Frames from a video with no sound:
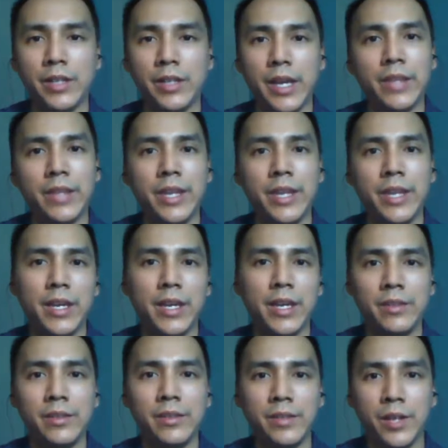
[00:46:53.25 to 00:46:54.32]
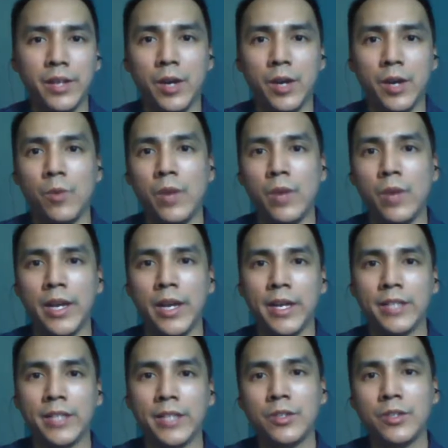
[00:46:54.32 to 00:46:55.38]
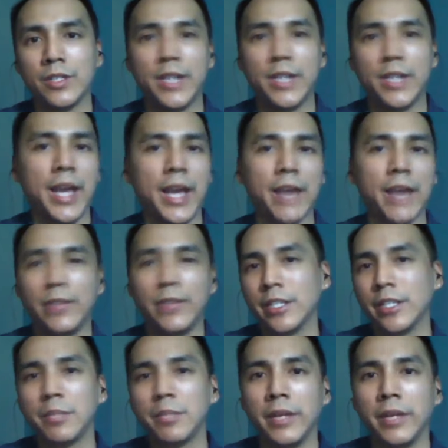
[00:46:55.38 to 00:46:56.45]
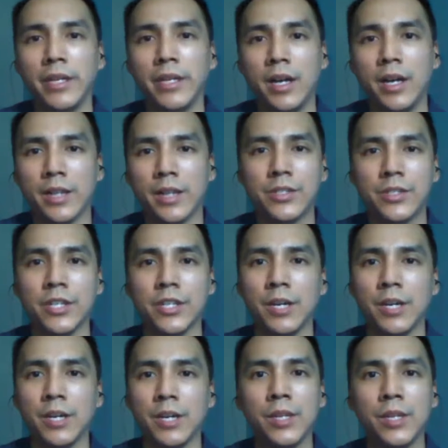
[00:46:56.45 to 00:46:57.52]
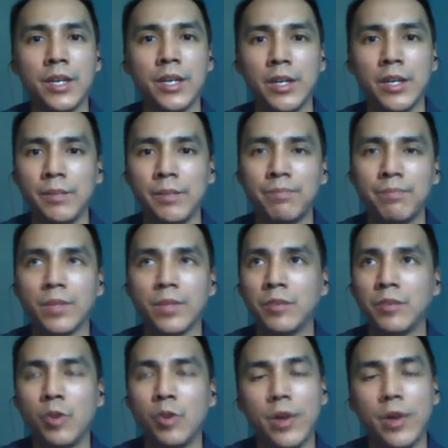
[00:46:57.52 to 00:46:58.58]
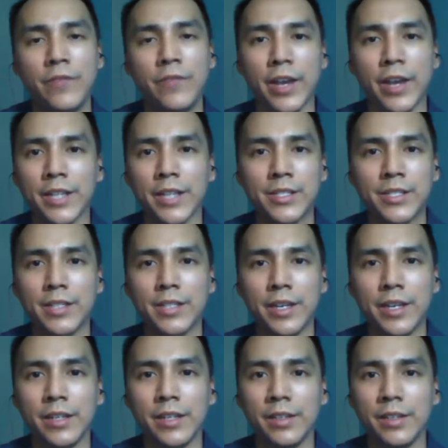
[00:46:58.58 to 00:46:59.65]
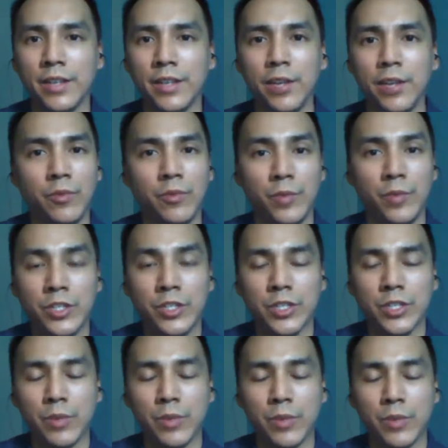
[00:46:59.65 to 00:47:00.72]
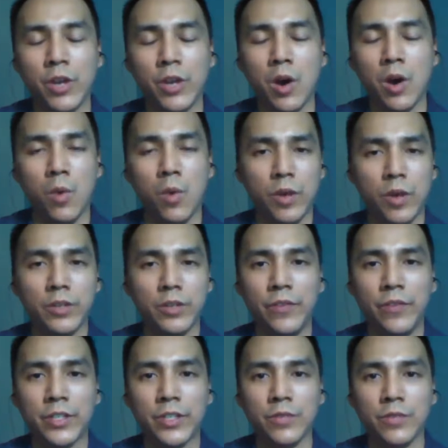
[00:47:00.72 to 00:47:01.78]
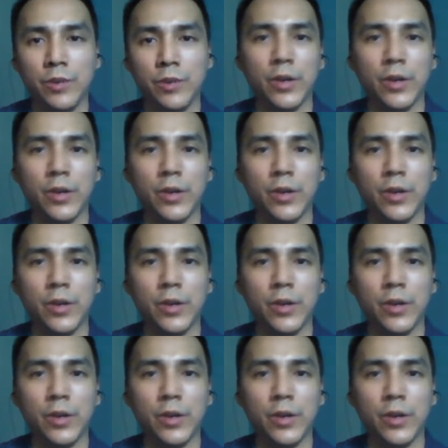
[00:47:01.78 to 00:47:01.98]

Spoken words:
And then as soon as they have it displayed on some Toy Fest, and which is what they call Wonder Festival,